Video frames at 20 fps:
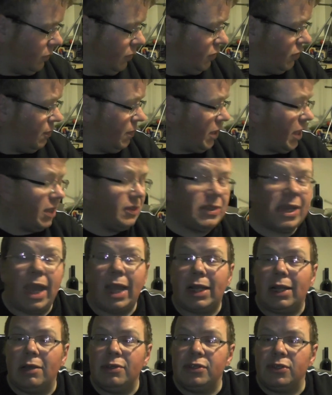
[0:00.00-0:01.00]
So we're going to
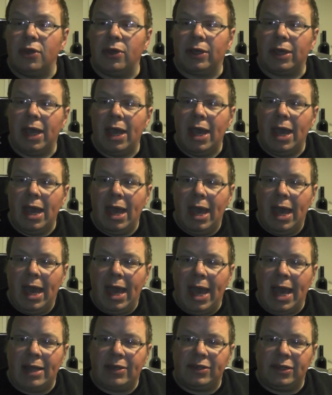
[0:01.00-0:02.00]
take a close look
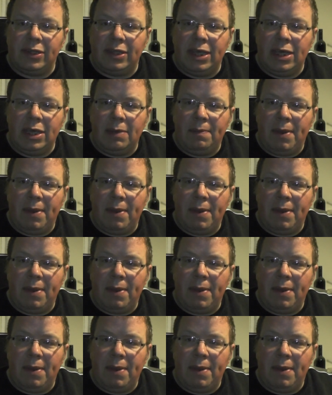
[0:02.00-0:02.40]
at the